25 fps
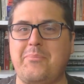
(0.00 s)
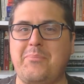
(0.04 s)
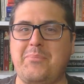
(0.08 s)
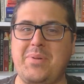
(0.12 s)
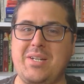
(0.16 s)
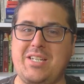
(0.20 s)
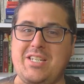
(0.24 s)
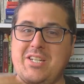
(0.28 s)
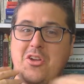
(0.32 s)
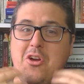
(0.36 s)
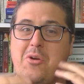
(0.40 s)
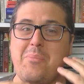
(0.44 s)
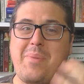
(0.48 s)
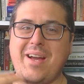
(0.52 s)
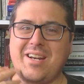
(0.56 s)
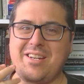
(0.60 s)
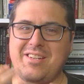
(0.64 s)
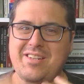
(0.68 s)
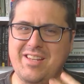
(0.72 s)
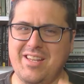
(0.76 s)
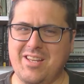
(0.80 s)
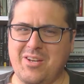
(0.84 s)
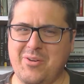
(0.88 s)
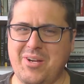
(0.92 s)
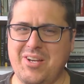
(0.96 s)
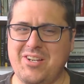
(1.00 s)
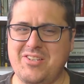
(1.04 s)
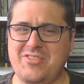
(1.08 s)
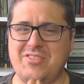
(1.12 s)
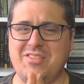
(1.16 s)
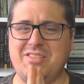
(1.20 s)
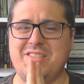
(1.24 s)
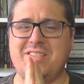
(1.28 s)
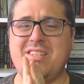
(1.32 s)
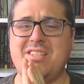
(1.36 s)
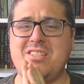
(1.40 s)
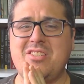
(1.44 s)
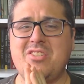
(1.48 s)
But to go back to the
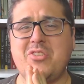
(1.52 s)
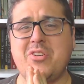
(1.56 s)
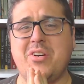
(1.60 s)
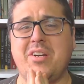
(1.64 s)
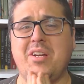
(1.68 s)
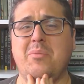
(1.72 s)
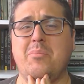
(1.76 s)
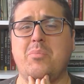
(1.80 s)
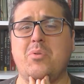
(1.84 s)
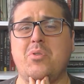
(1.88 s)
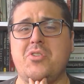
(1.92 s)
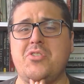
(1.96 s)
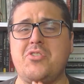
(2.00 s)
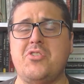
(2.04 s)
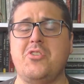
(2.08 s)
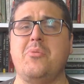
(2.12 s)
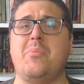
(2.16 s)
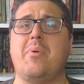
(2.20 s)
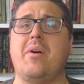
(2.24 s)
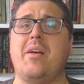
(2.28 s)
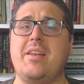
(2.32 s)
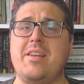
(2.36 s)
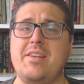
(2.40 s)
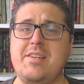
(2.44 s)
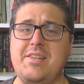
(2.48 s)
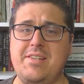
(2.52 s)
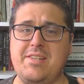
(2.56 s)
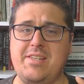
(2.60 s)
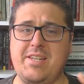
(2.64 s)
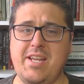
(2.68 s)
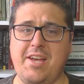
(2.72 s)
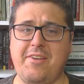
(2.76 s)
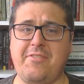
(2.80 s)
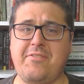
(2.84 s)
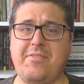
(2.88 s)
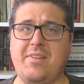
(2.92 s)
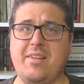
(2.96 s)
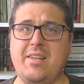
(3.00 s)
question, since joining BookTube,
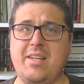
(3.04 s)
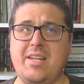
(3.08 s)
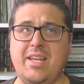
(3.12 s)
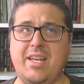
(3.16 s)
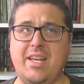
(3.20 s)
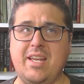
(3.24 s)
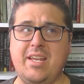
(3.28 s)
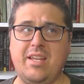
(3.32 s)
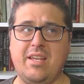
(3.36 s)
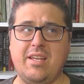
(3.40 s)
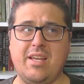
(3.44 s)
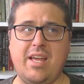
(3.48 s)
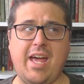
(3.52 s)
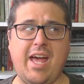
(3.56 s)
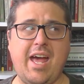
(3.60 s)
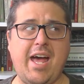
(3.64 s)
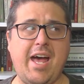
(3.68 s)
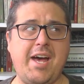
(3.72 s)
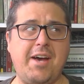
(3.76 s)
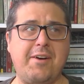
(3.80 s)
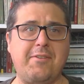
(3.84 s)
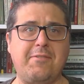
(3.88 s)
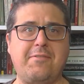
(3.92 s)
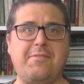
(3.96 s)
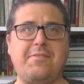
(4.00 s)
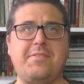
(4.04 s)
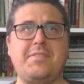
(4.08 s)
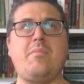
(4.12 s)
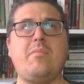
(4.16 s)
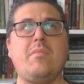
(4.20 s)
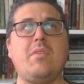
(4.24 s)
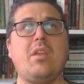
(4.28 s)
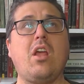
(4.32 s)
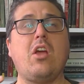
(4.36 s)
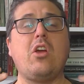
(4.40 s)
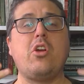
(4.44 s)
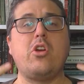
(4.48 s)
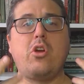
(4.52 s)
definitely have
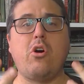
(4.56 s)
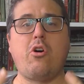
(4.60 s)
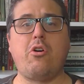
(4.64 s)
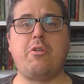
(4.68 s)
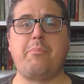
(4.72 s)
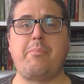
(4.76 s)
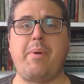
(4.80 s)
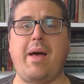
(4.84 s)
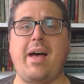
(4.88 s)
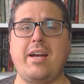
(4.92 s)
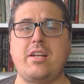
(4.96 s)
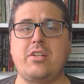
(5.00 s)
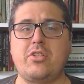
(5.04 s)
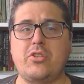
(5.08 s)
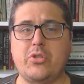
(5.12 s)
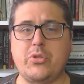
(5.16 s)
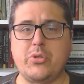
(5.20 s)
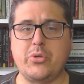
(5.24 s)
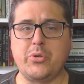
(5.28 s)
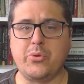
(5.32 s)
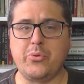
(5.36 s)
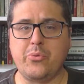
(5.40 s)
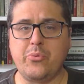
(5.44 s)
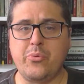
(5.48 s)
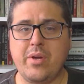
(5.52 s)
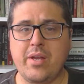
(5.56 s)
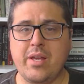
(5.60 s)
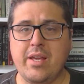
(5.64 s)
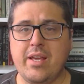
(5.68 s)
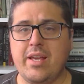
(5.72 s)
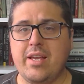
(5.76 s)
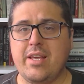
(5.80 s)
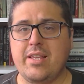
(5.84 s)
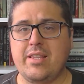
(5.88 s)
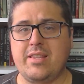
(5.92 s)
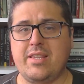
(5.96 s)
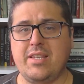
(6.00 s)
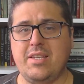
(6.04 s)
gone back to
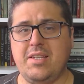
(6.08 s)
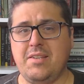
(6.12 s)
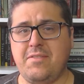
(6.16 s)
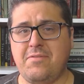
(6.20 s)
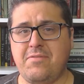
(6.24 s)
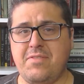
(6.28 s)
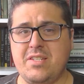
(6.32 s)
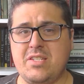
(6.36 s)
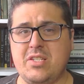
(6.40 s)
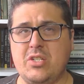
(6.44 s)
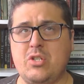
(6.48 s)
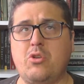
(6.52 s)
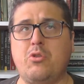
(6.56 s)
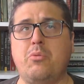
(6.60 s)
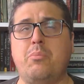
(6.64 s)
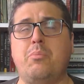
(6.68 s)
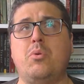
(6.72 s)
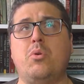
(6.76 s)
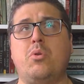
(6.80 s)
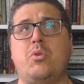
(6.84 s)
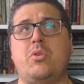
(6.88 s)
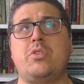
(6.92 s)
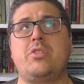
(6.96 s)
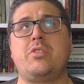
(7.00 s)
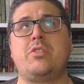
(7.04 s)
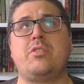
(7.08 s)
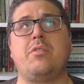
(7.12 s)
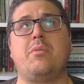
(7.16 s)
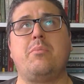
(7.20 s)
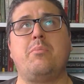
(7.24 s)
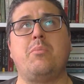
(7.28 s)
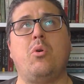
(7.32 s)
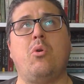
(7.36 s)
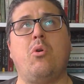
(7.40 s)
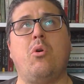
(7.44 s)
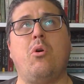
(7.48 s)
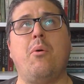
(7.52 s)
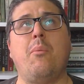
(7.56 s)
the physical books
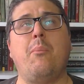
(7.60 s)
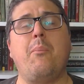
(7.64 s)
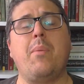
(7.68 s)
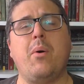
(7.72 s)
more.